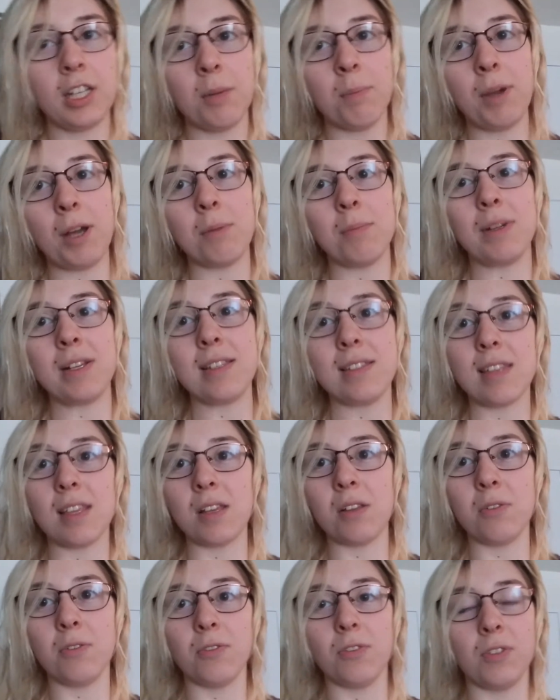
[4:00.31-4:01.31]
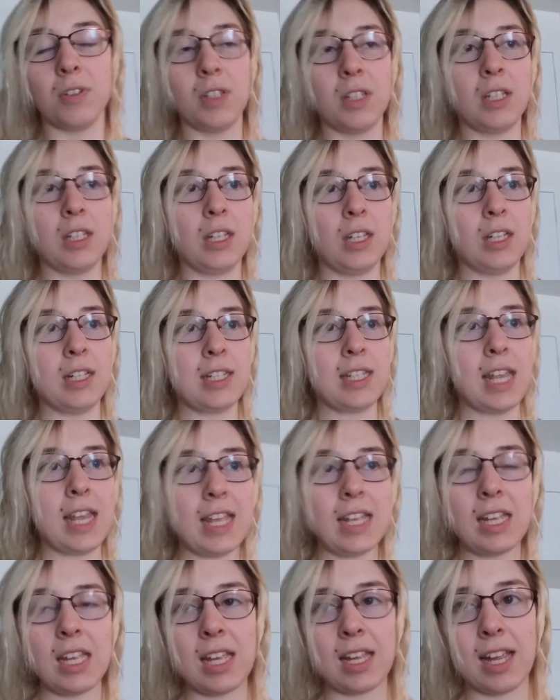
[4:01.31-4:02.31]
about myself,
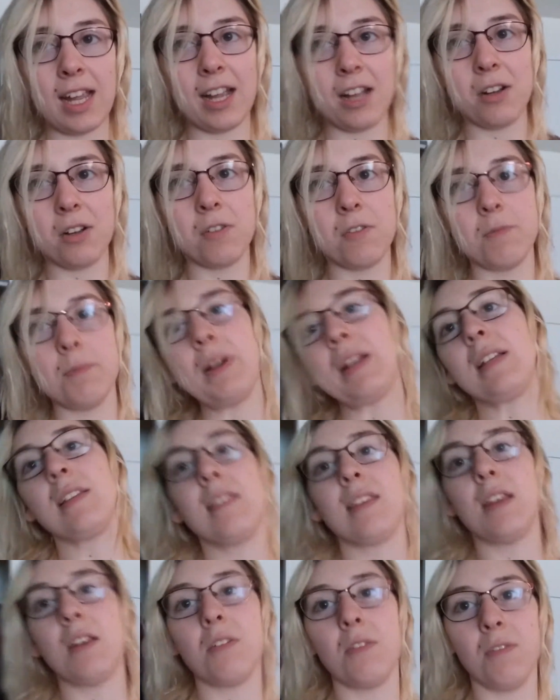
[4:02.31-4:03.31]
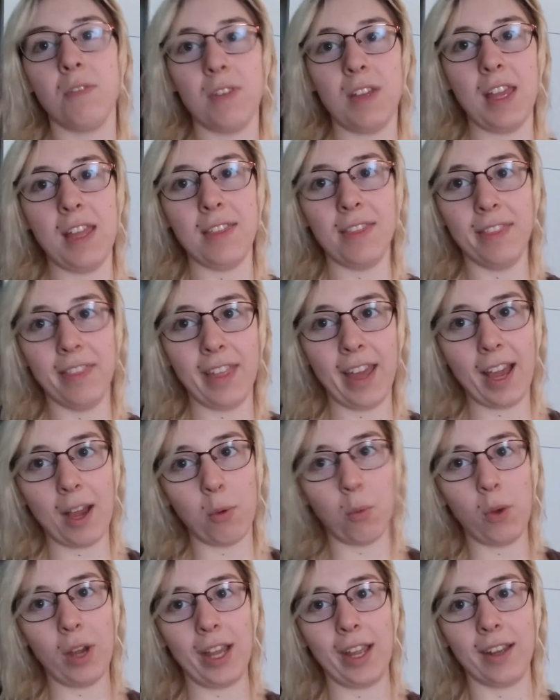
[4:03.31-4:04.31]
taking care of myself, and that
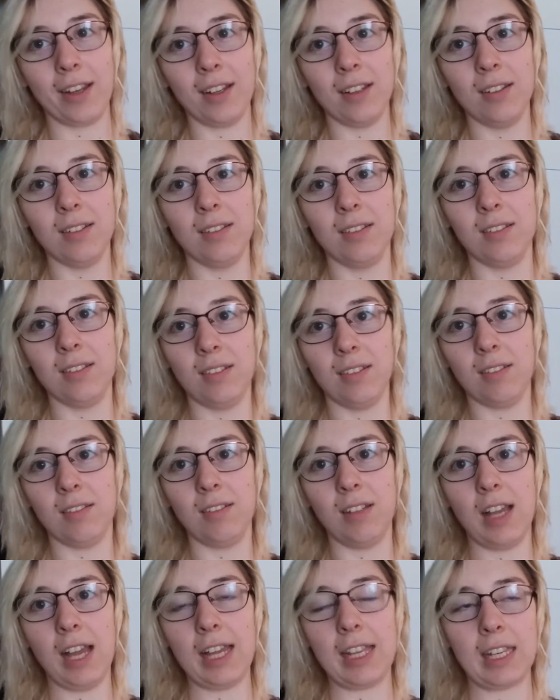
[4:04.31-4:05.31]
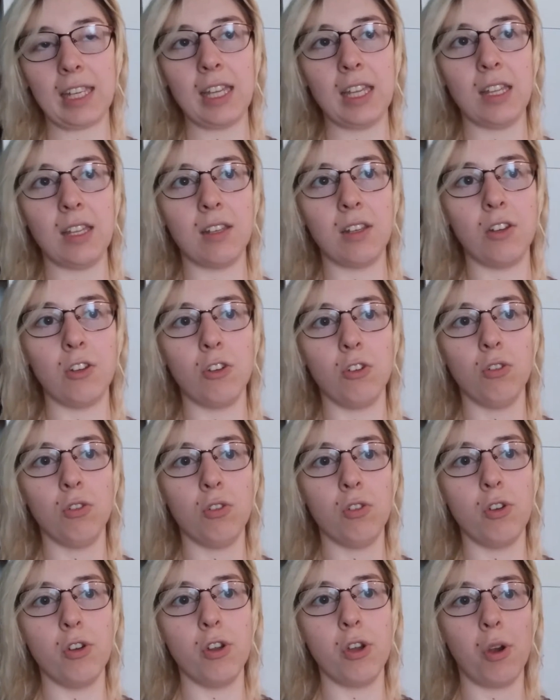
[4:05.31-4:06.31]
way I can
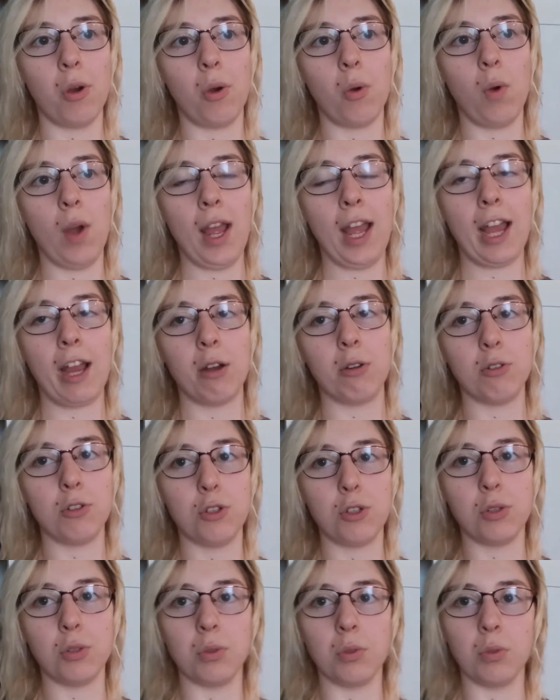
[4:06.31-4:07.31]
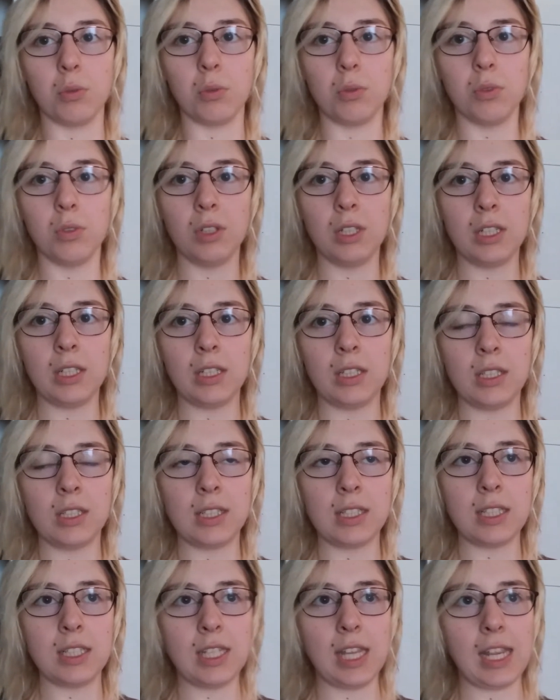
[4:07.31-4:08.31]
know how to
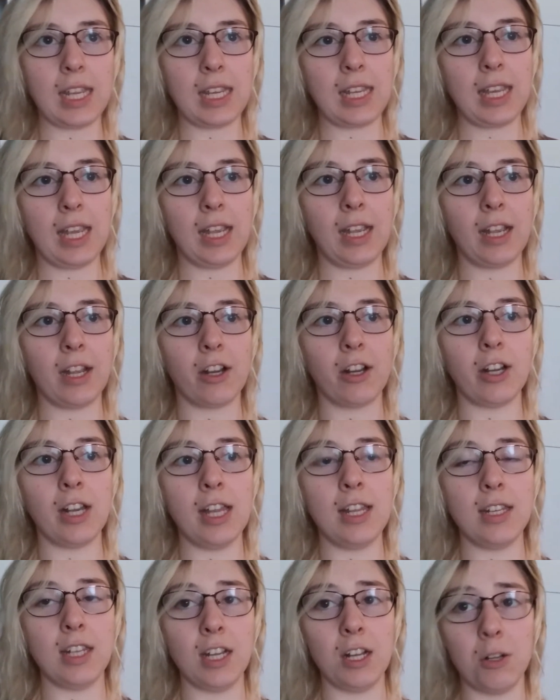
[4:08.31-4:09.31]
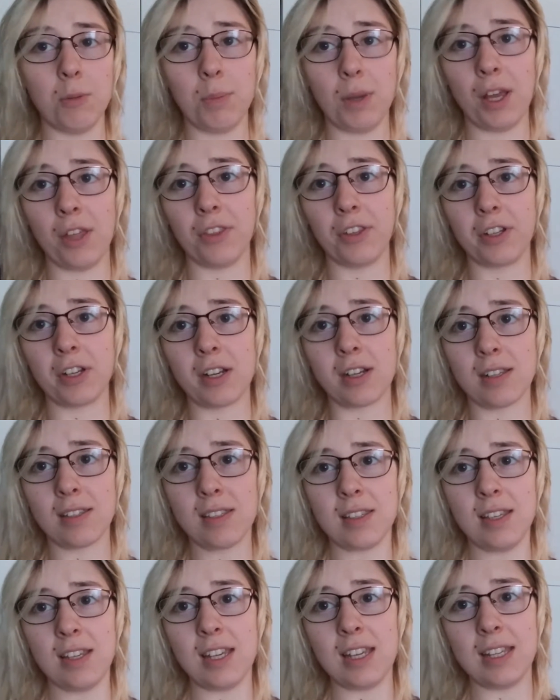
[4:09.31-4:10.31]
take care and help others
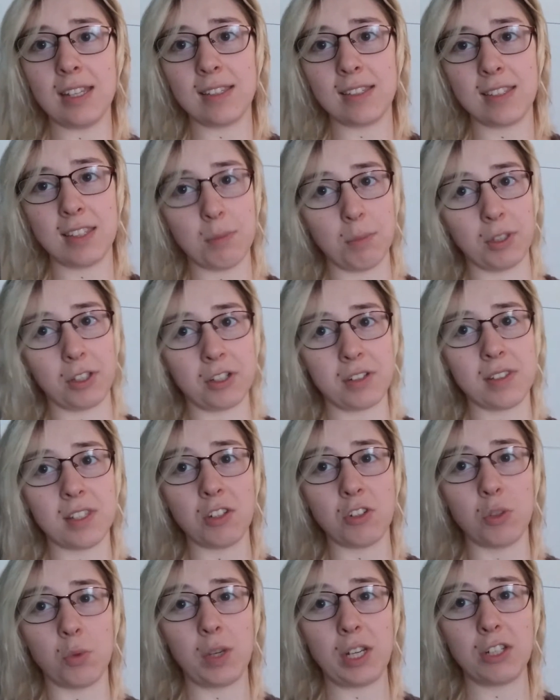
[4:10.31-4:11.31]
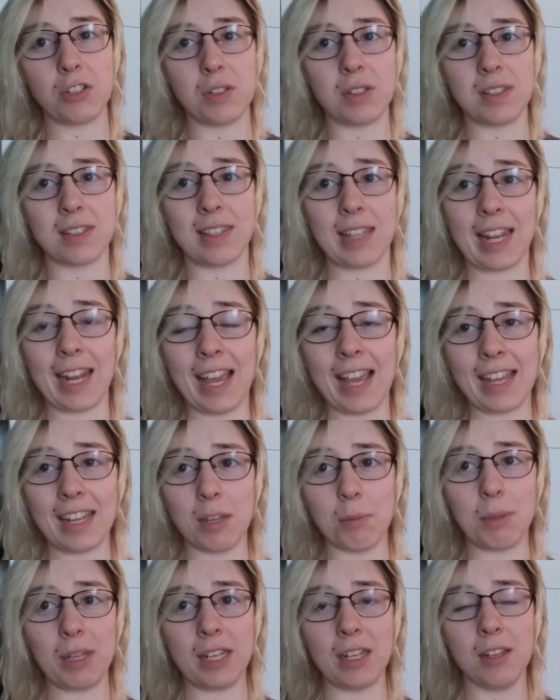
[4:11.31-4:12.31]
in similar situations that I am
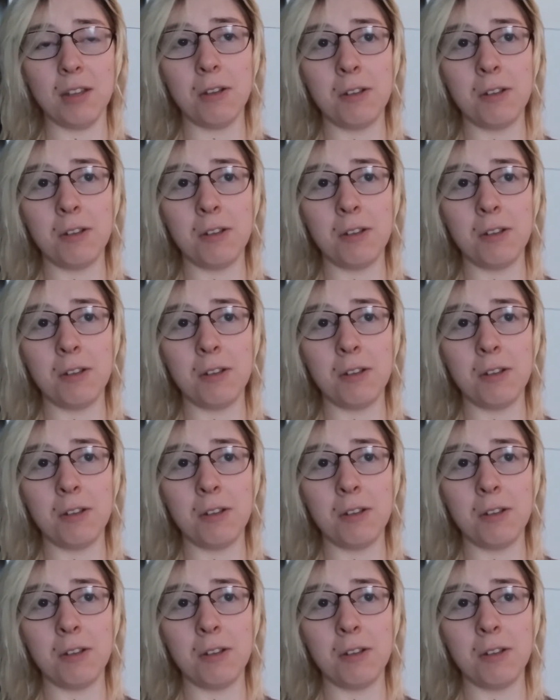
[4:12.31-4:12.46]
in.